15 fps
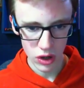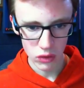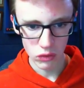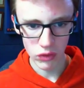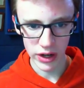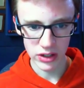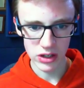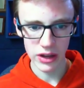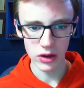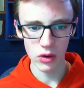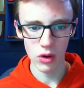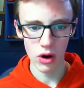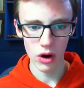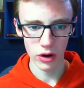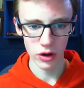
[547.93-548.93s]
rectangle
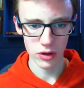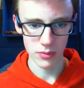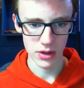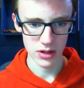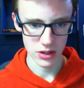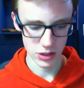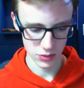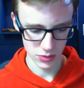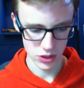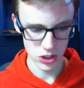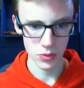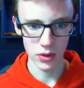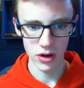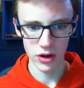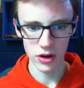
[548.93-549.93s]
argument, is what
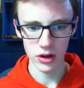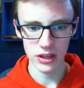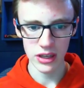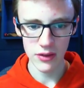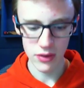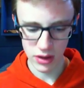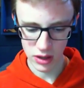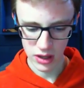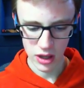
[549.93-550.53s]
we're going to give it.